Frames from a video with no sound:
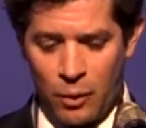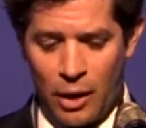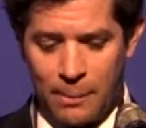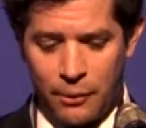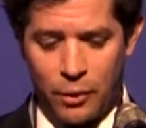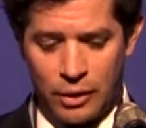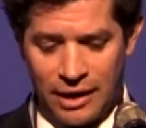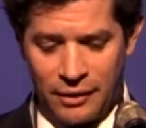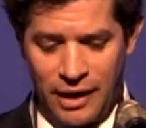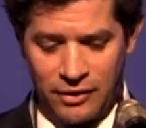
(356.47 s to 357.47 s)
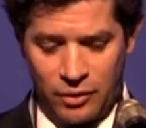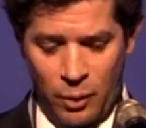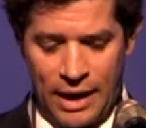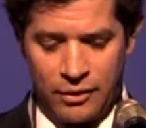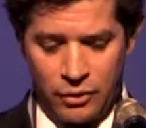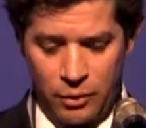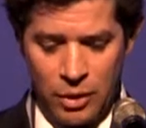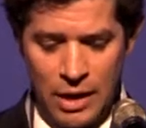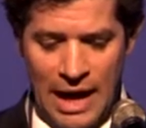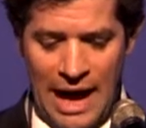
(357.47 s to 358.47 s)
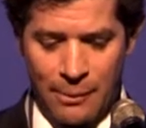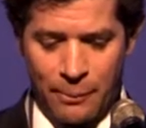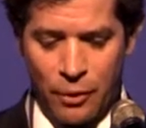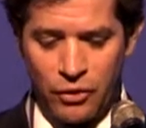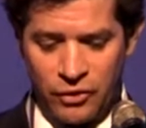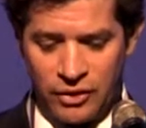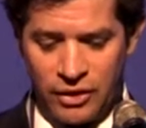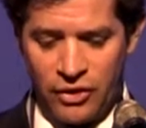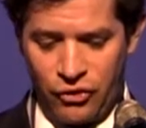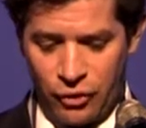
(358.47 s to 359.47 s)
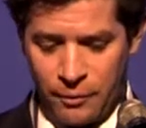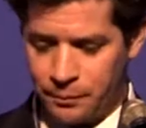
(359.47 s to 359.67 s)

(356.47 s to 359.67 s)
quite broadly, and I think it's a way to approach this issue.